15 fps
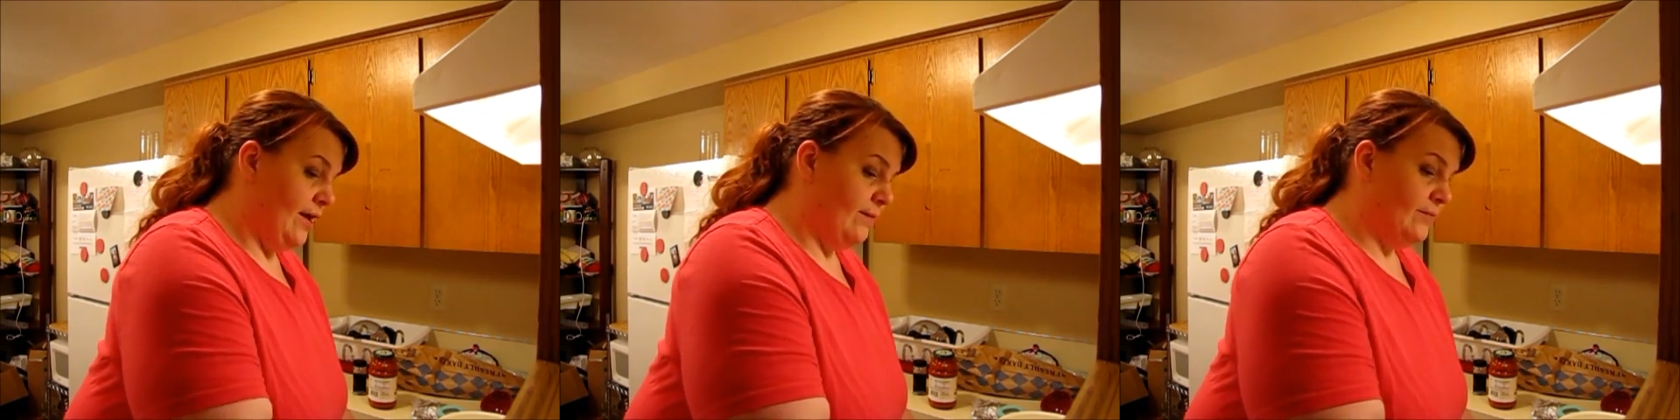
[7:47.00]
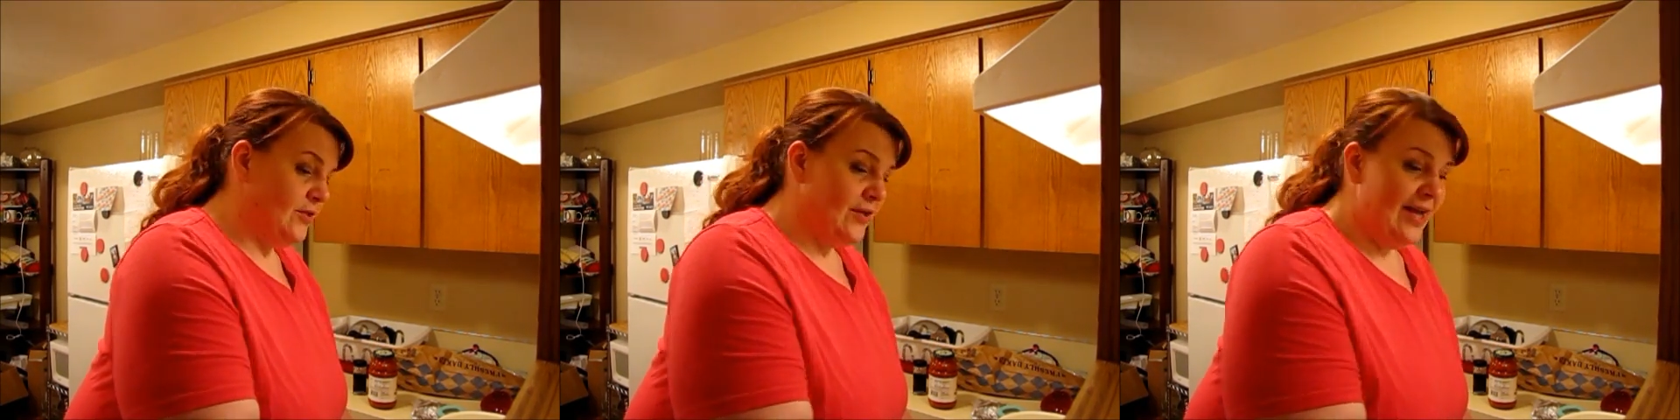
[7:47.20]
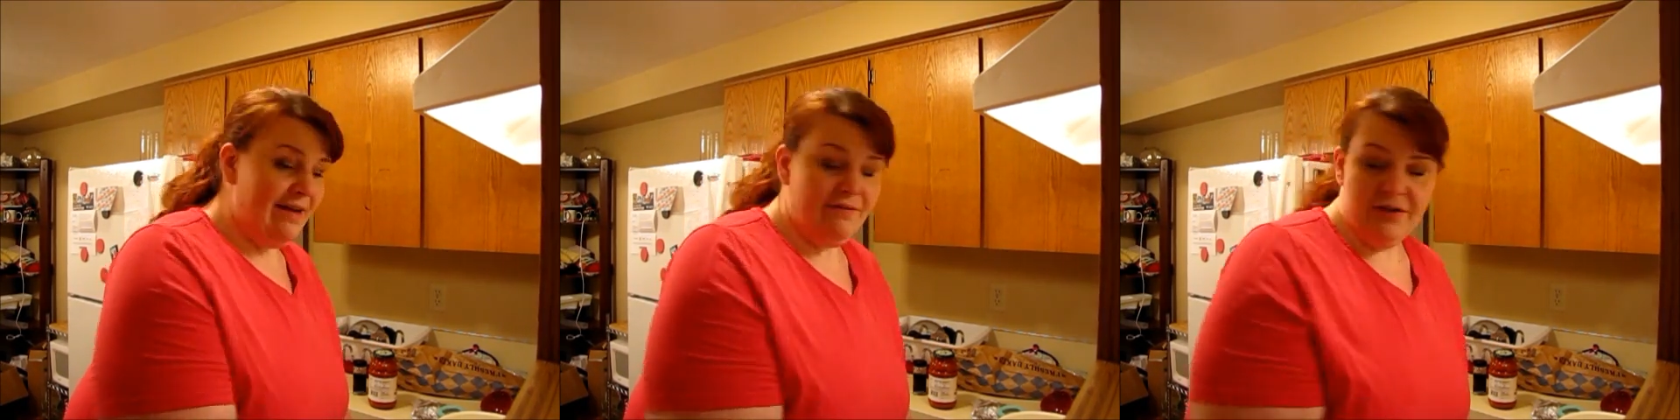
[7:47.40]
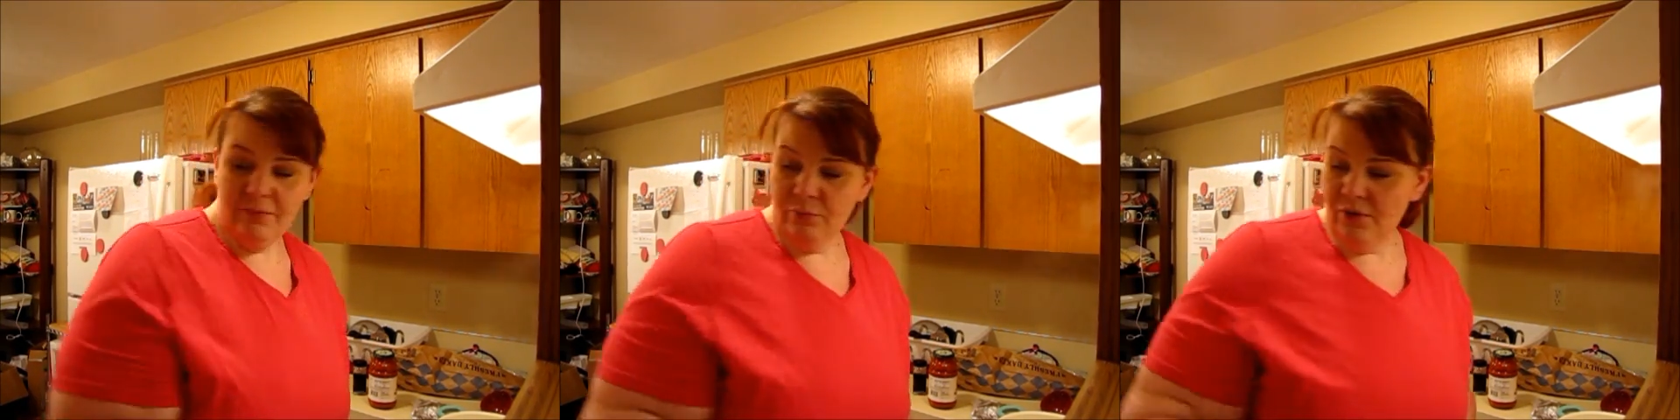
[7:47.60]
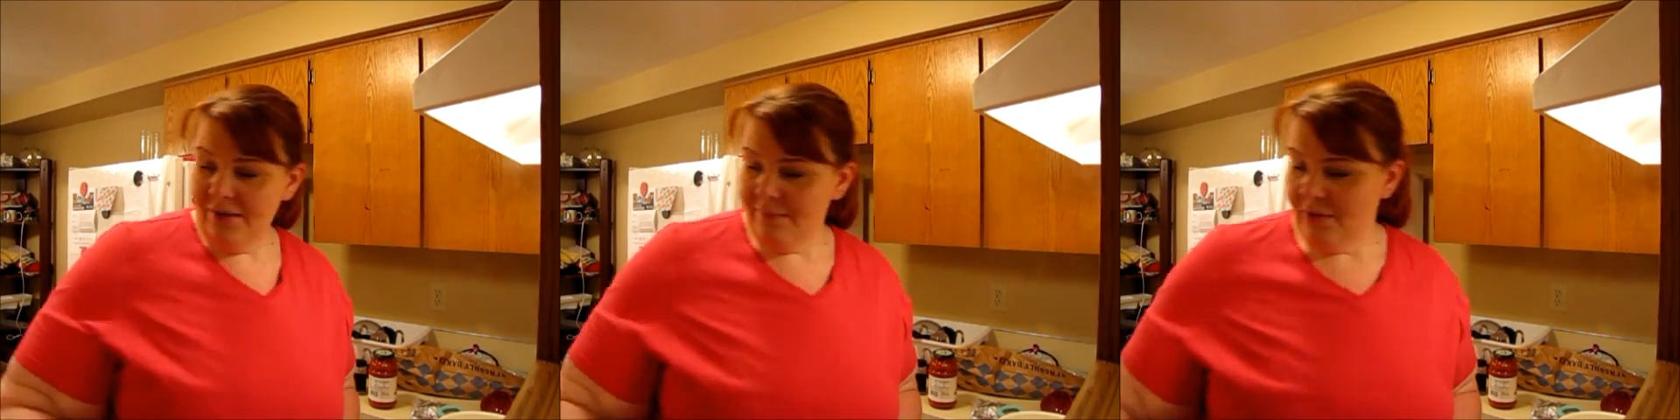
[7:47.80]
So I have an
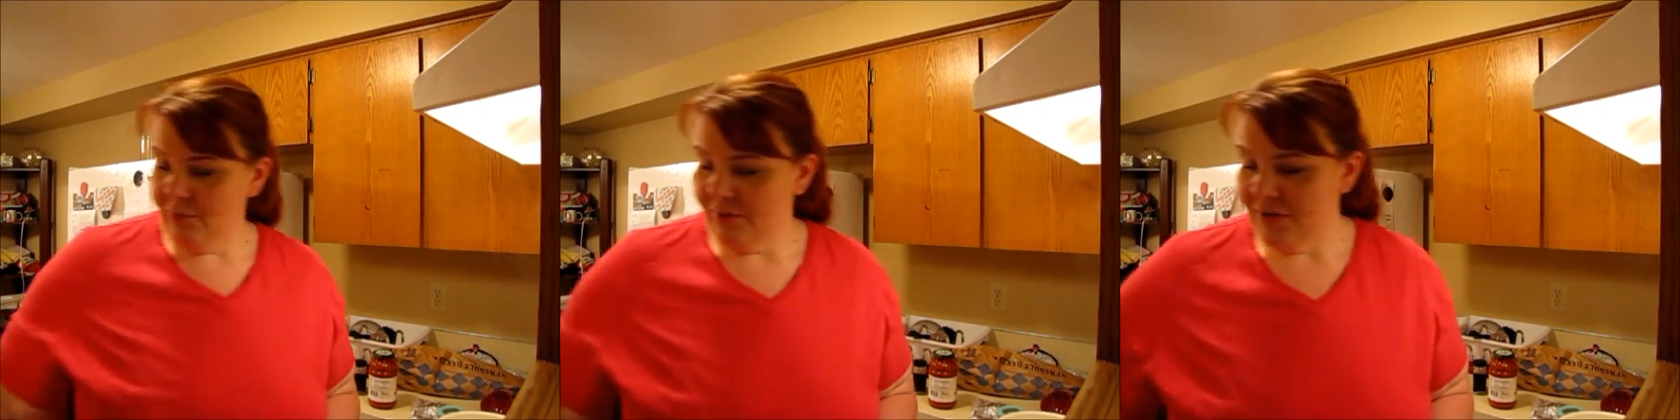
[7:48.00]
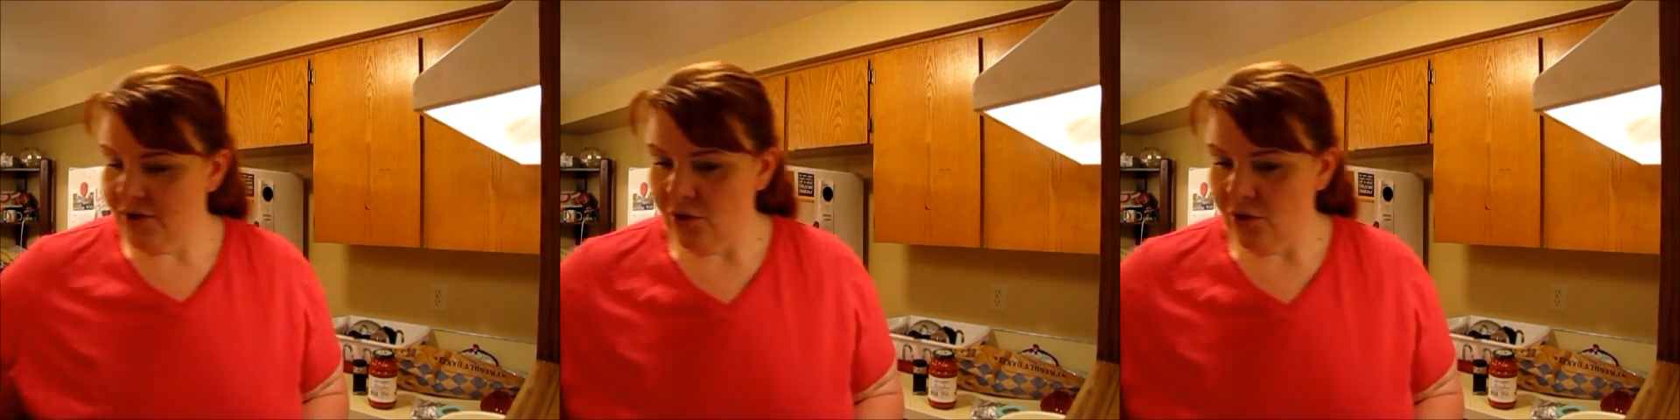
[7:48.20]
appointment with the